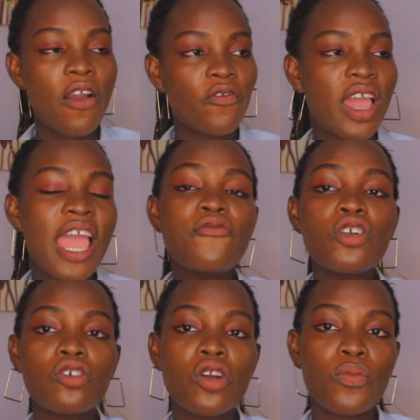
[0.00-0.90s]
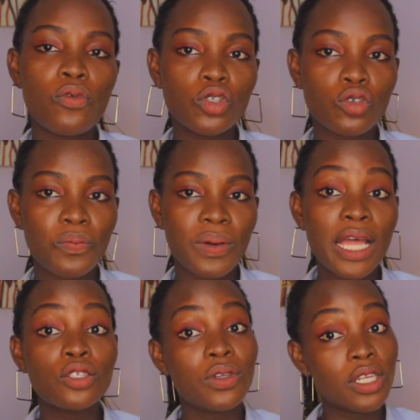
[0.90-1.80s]
For every crop we want to
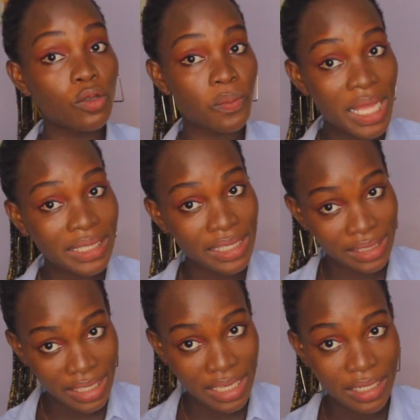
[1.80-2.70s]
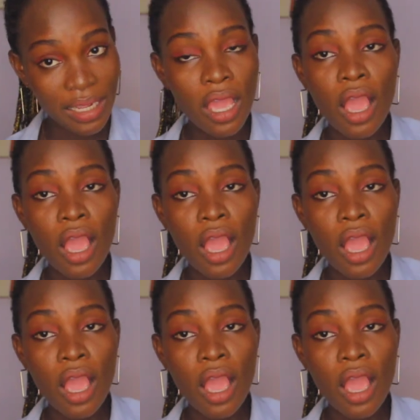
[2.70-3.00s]
plant, we need to plant a seed.